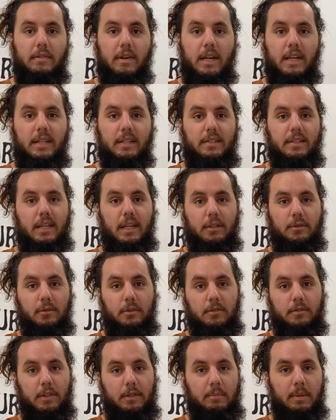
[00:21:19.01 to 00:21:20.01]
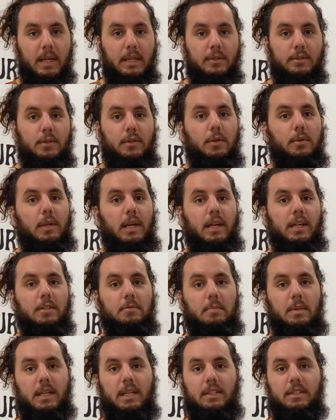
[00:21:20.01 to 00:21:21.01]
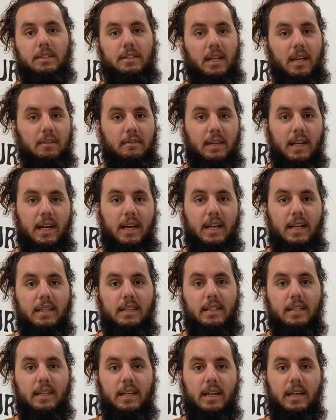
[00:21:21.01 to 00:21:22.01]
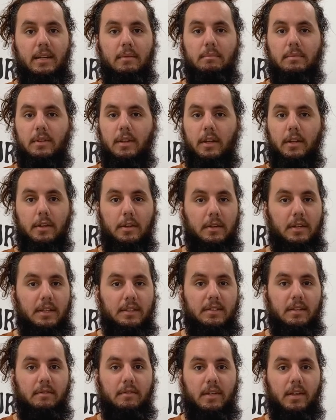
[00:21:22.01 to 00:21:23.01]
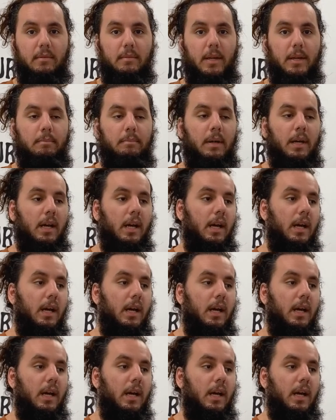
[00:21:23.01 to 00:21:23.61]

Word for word: I've had it scheduled for the past 2 days, but I just have not had the time. The other things have come up.